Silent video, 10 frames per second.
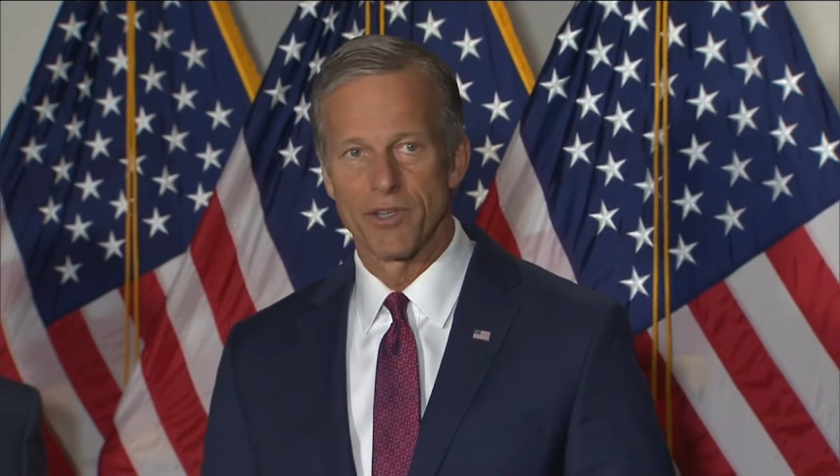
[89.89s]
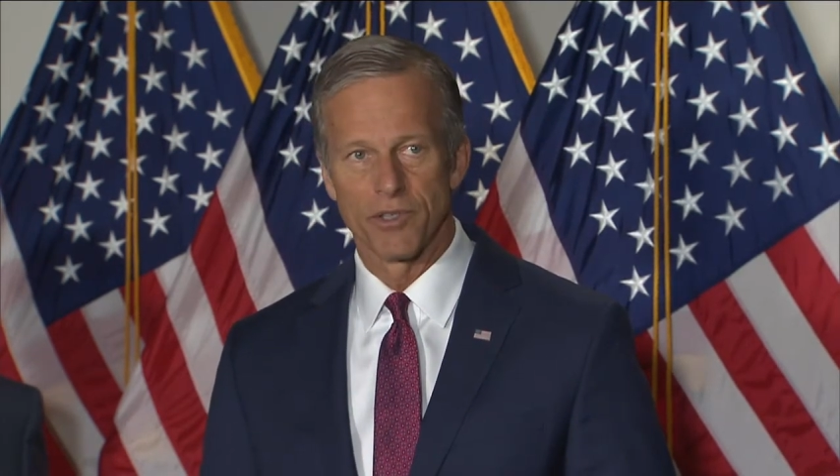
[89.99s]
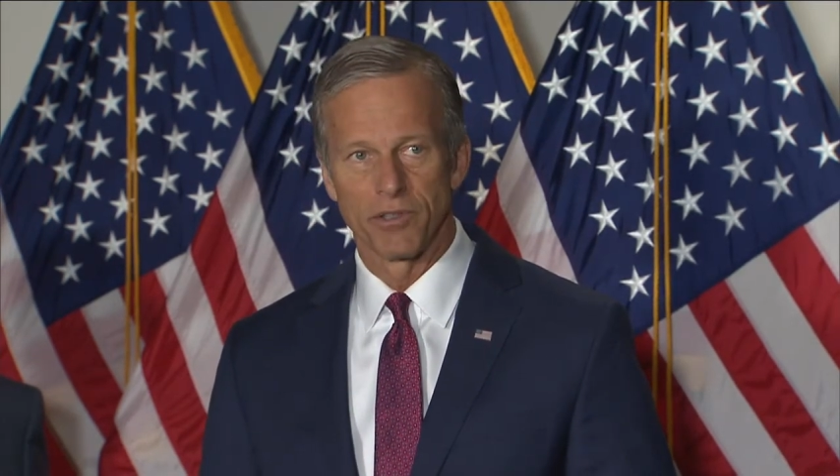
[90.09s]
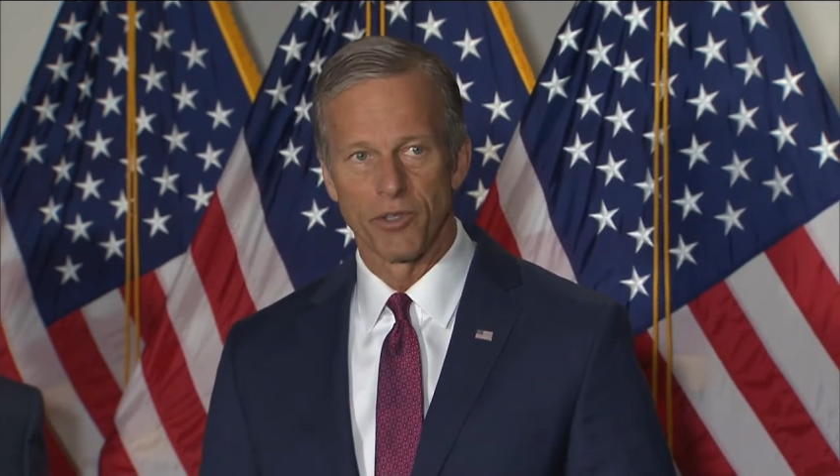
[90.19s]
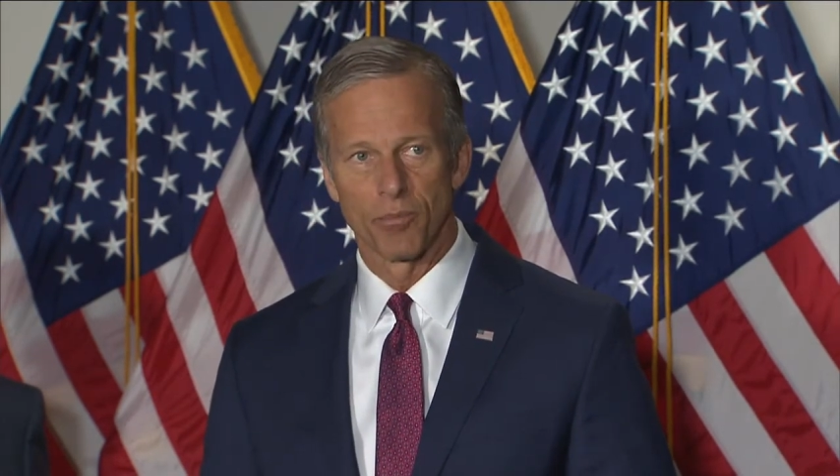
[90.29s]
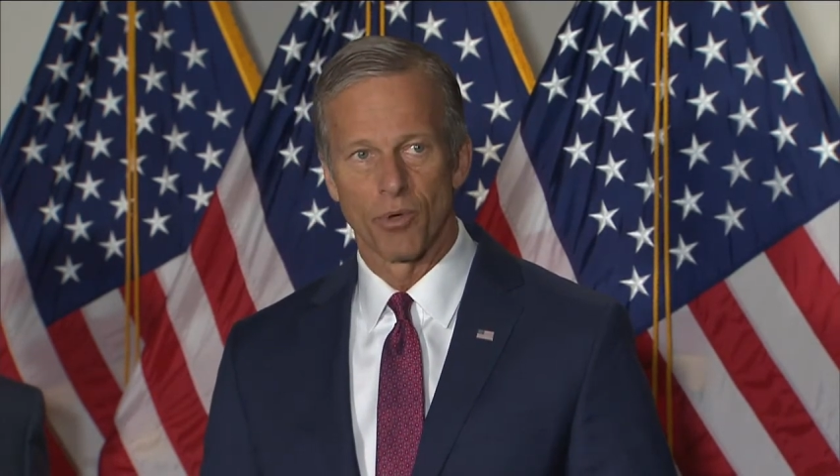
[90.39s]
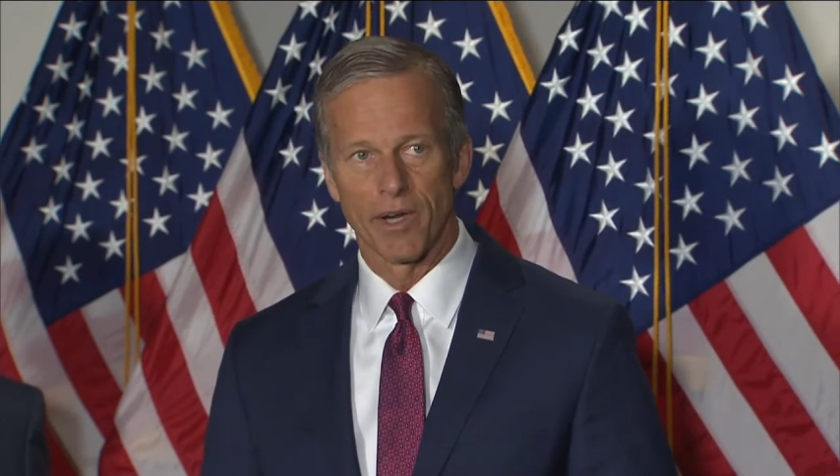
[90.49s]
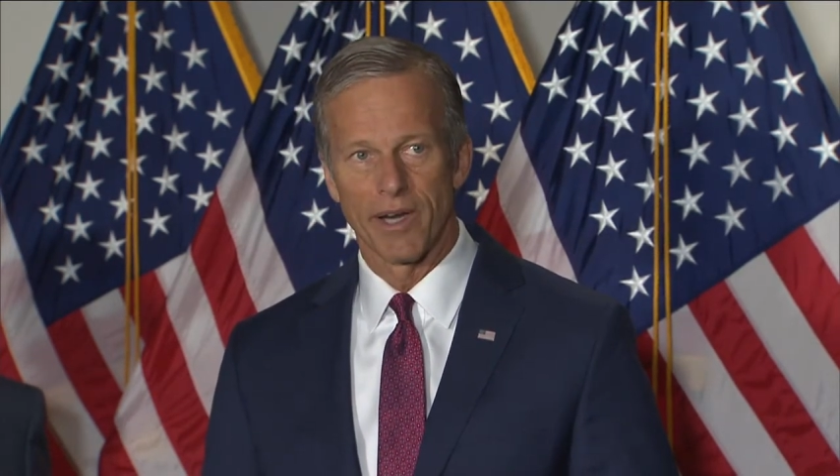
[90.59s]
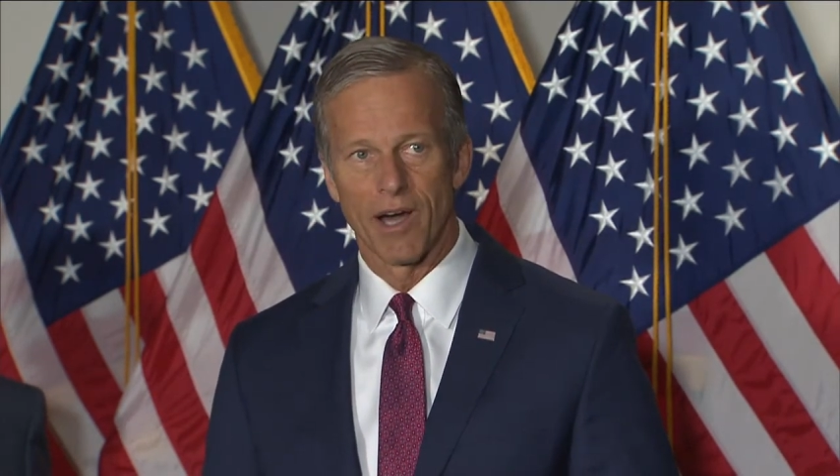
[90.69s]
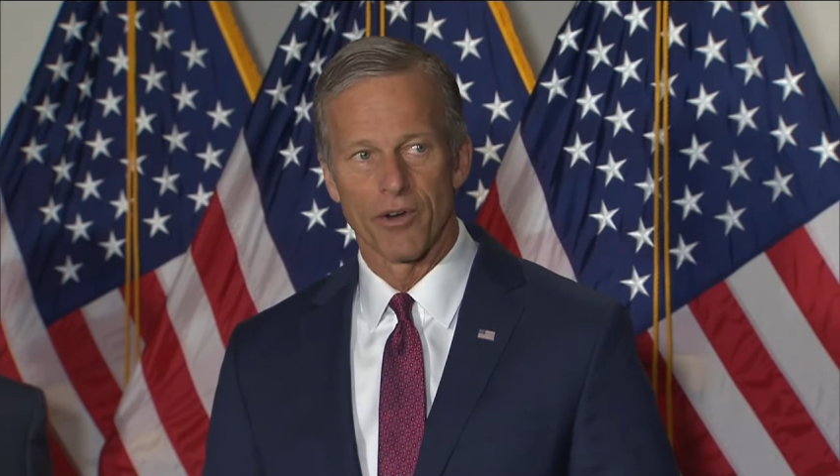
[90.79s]
as the leader
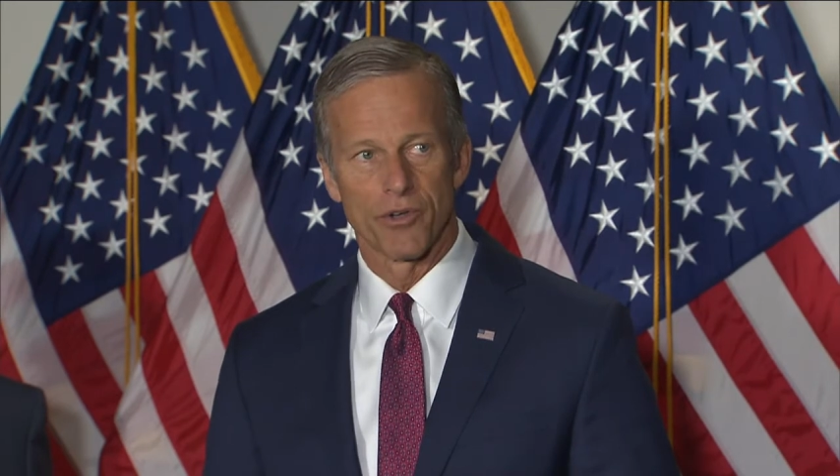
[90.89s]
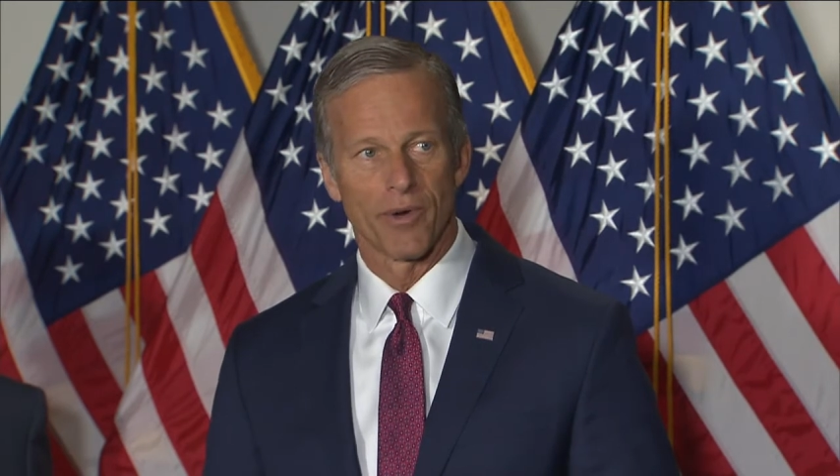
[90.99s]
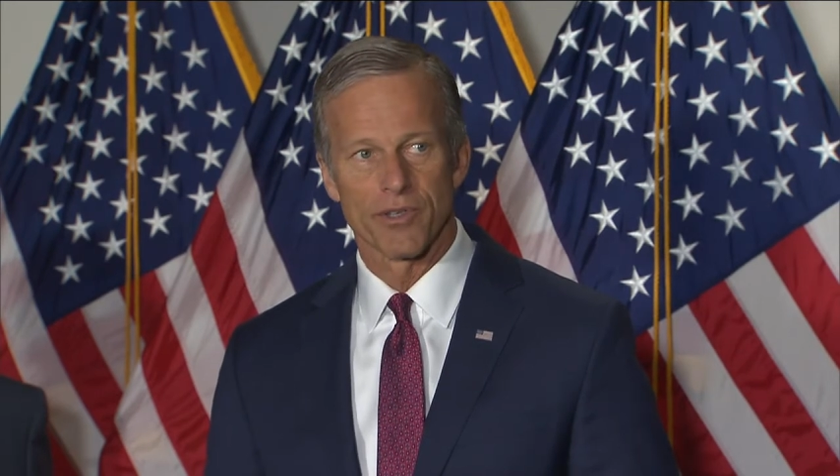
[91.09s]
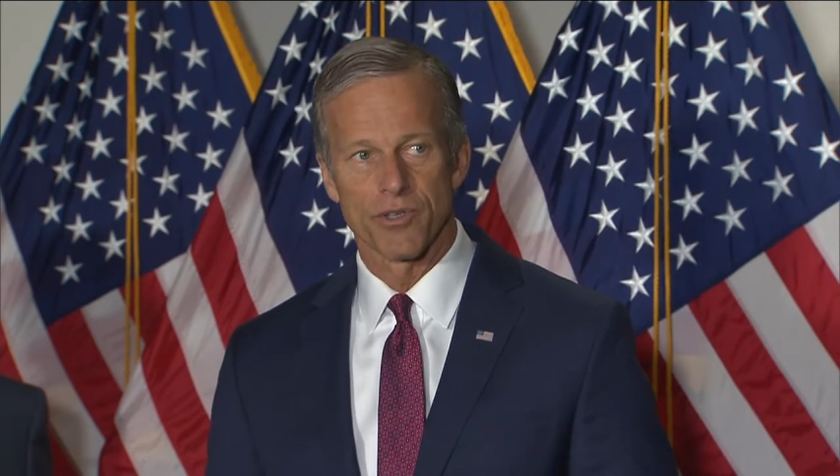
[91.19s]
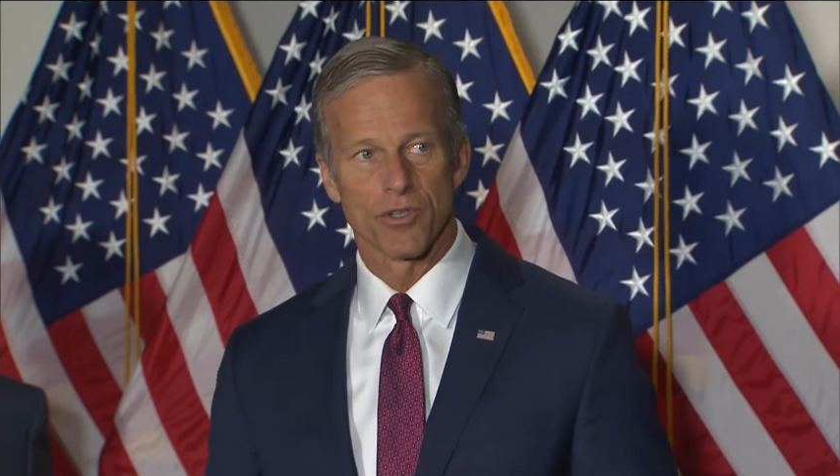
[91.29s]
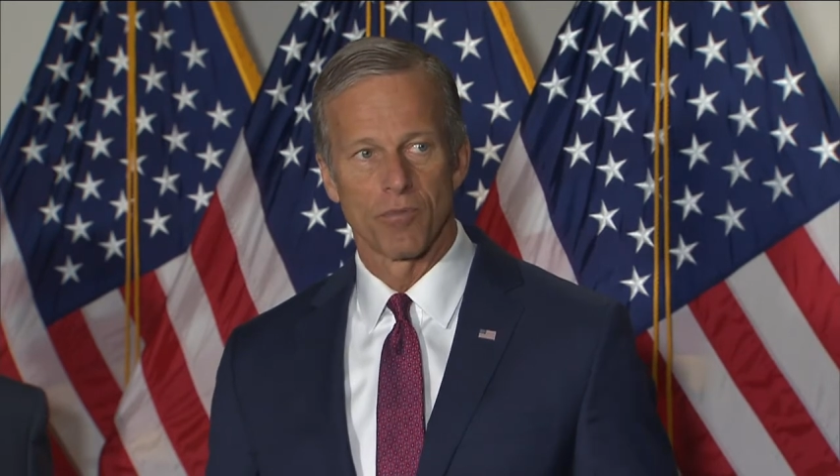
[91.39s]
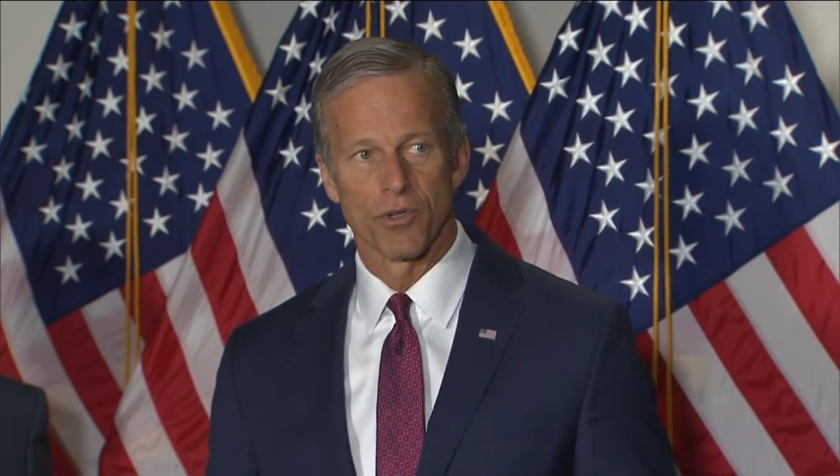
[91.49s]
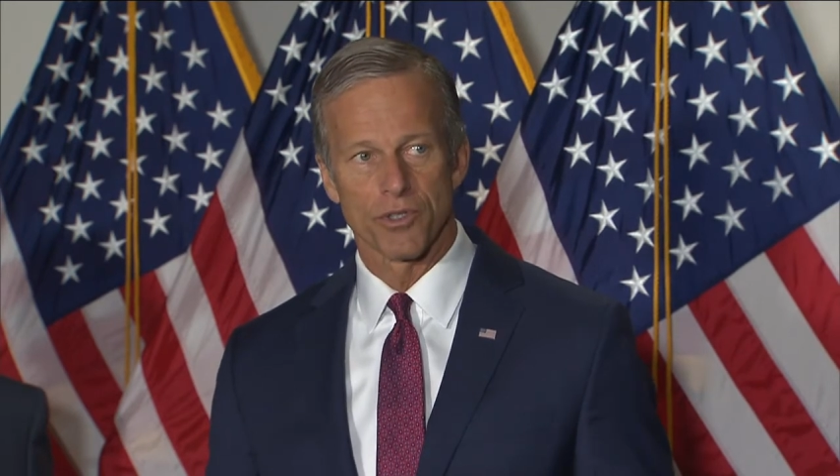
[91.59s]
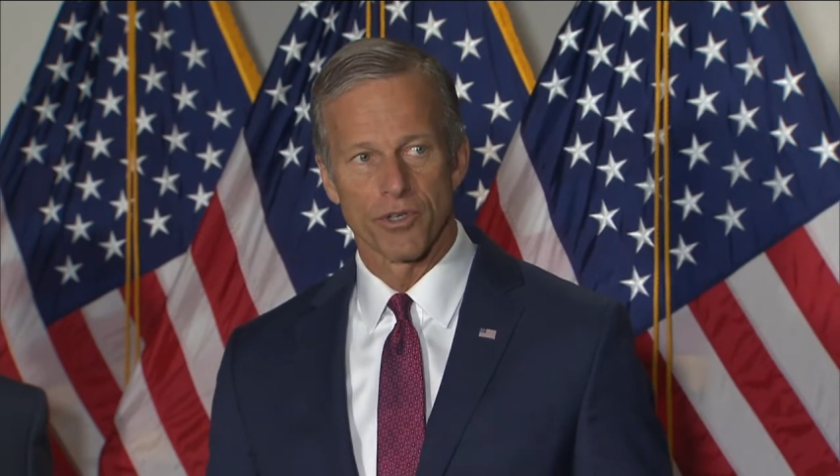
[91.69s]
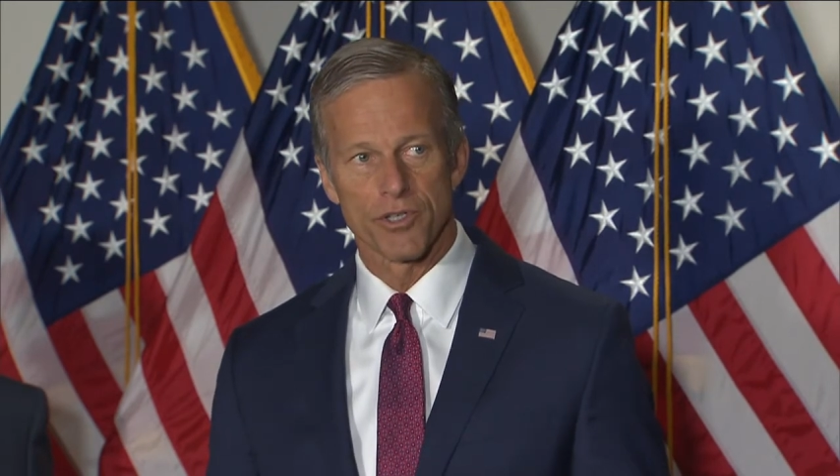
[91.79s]
pointed out, addresses the
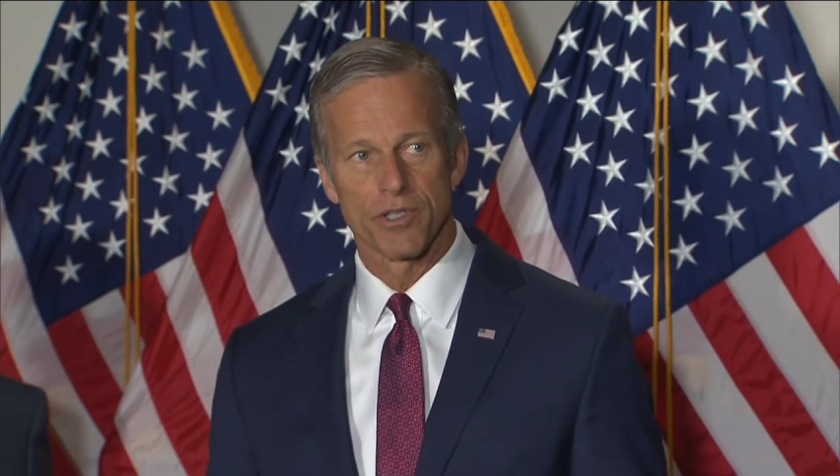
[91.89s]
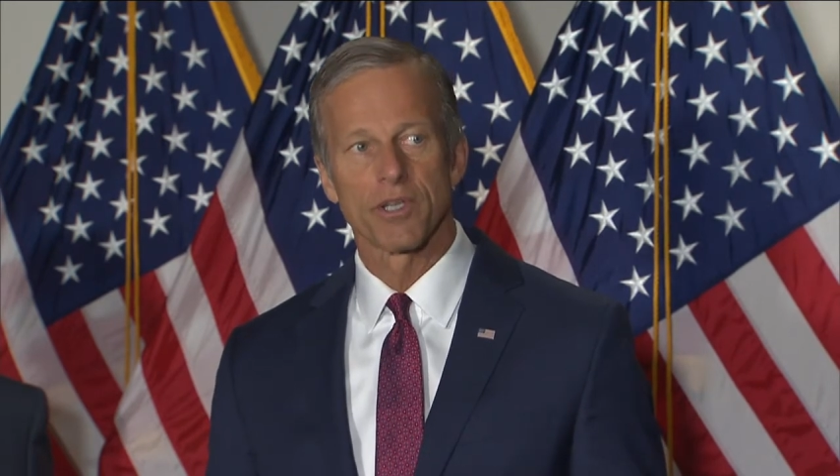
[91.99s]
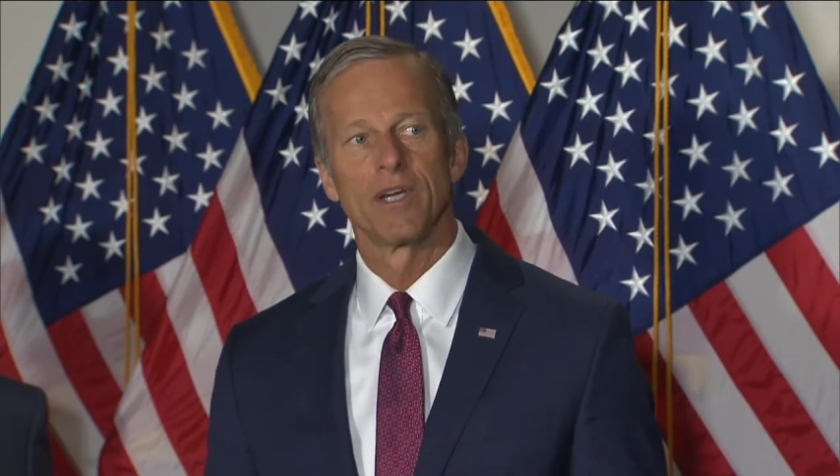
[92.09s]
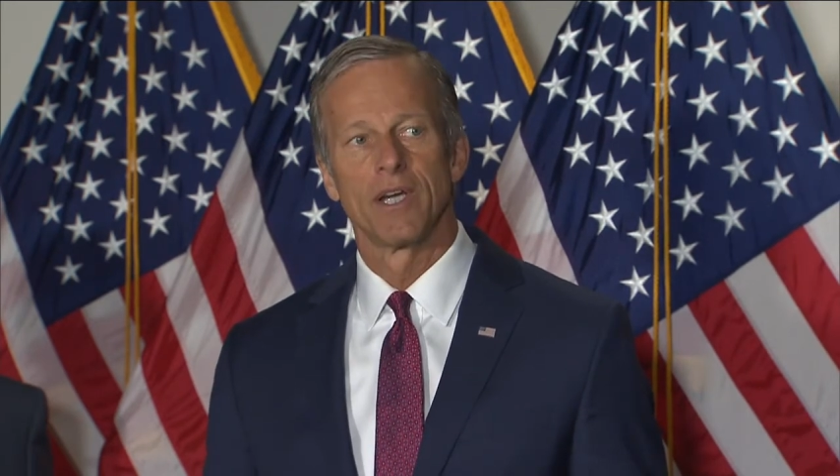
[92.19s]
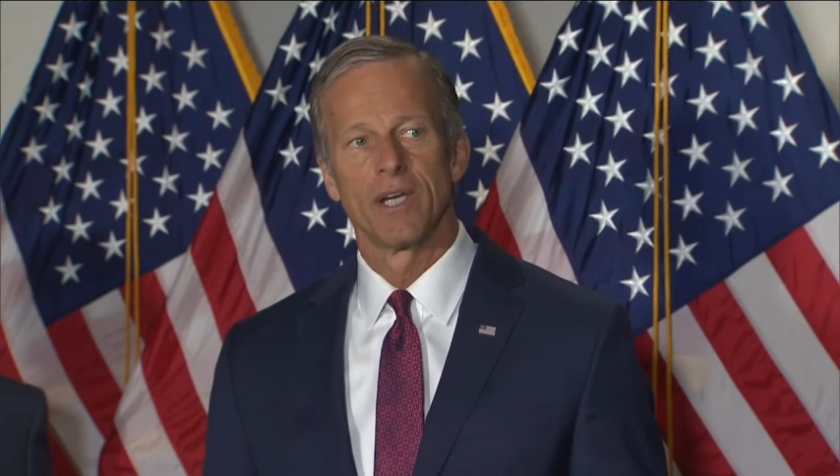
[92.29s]
most urgent